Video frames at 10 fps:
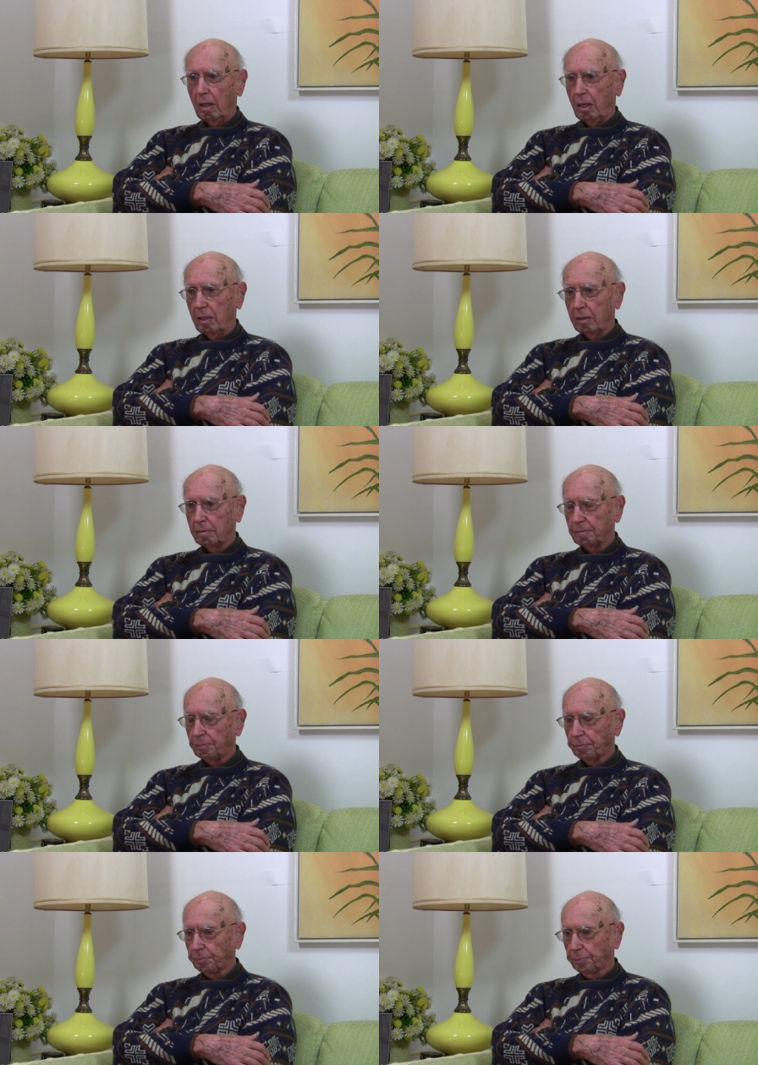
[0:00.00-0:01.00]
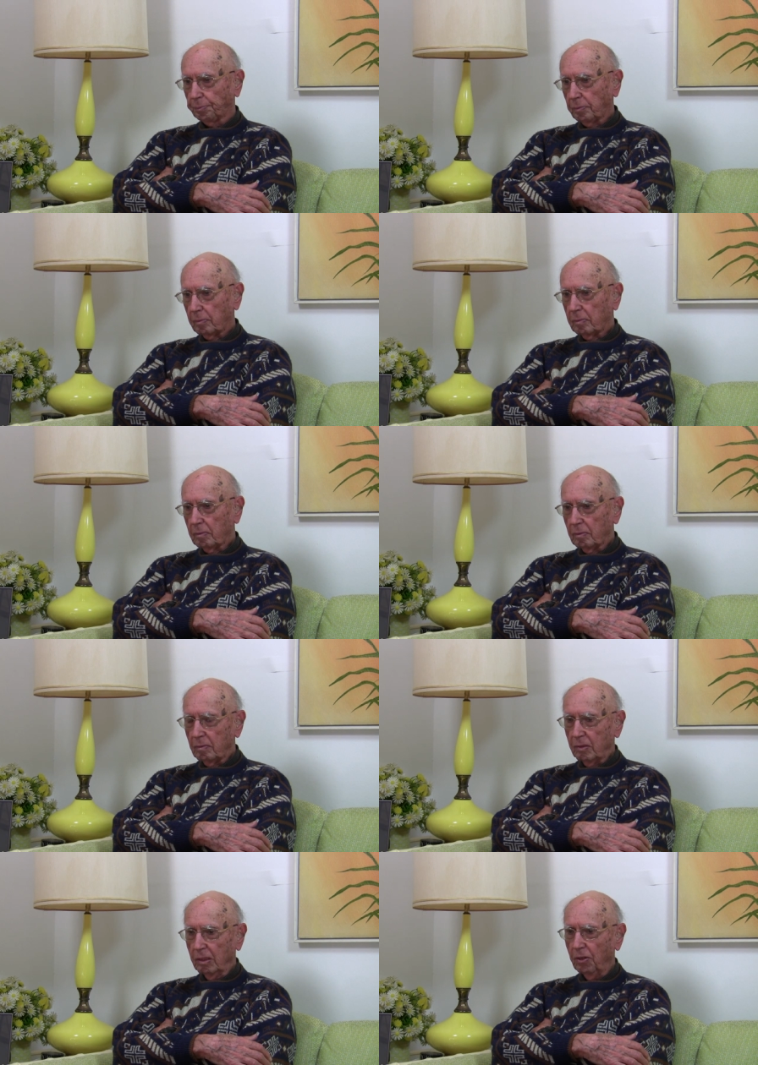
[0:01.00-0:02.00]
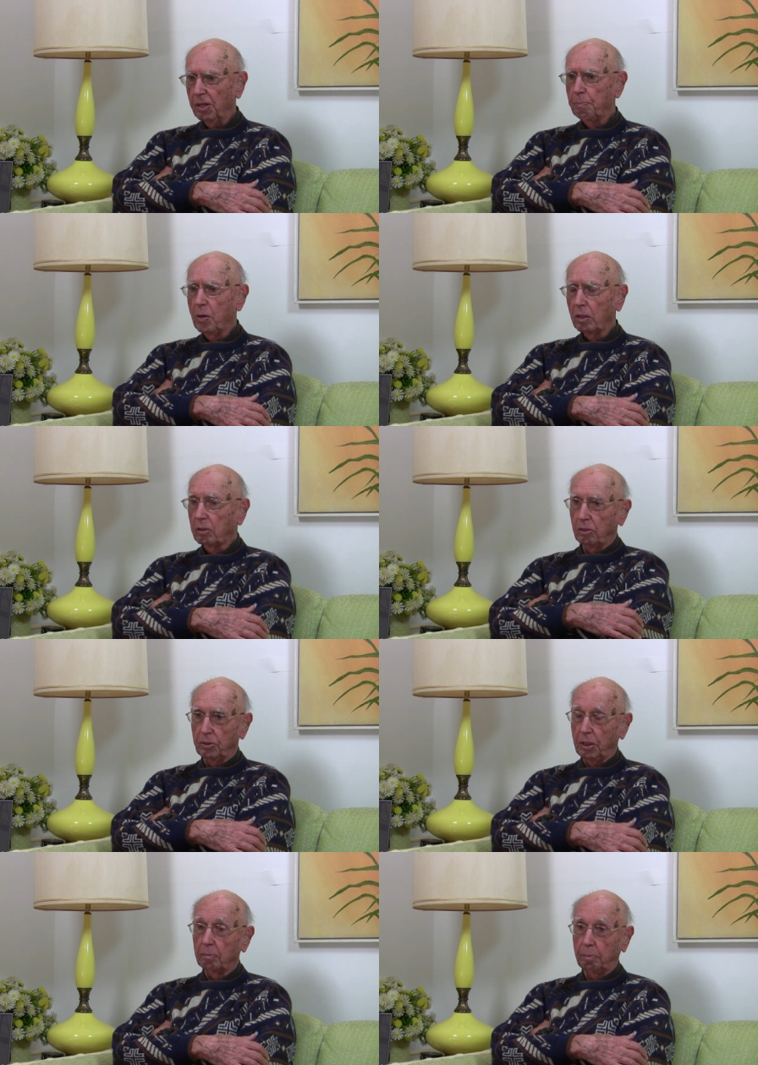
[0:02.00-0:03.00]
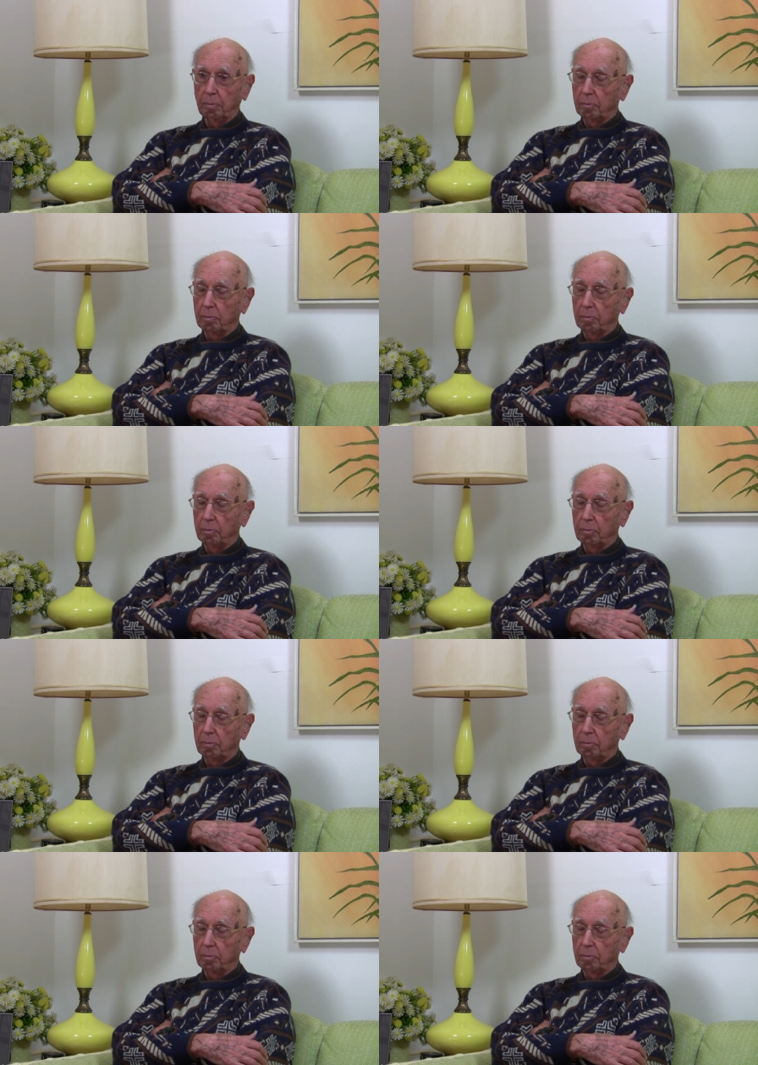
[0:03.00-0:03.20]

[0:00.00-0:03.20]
and they parked their Jeep,